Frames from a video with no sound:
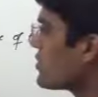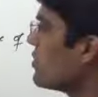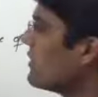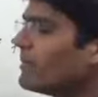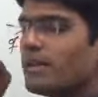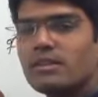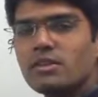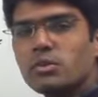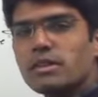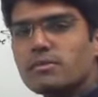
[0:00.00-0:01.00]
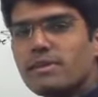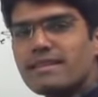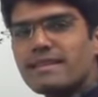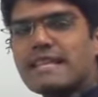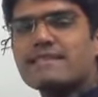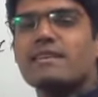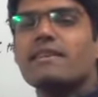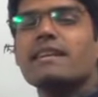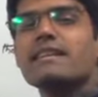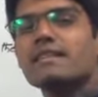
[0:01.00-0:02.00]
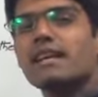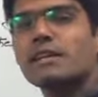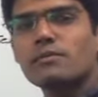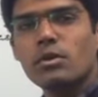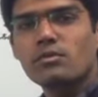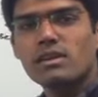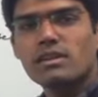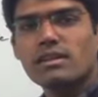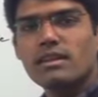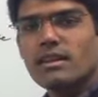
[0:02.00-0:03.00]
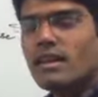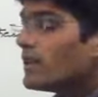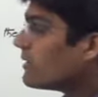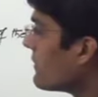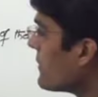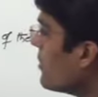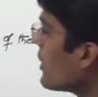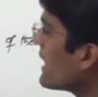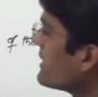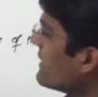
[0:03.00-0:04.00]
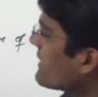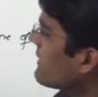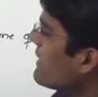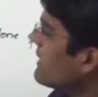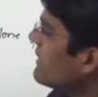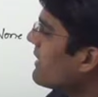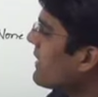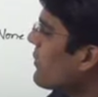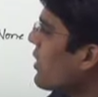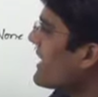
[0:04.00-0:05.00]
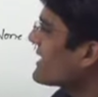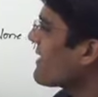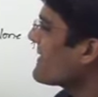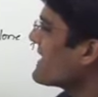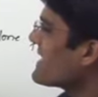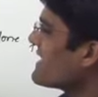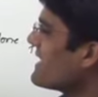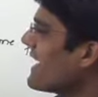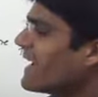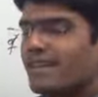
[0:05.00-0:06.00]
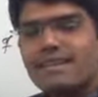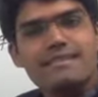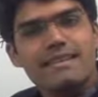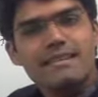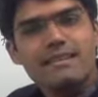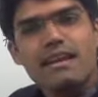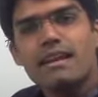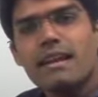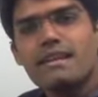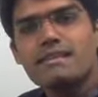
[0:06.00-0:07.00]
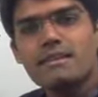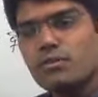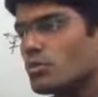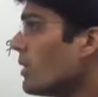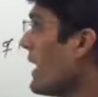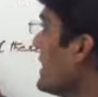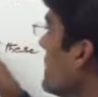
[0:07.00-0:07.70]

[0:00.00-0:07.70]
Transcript: so 2 will be in the unit space and 7 gets carried forward. Now if you look at this, the product of 68 and 69 ends in 2, and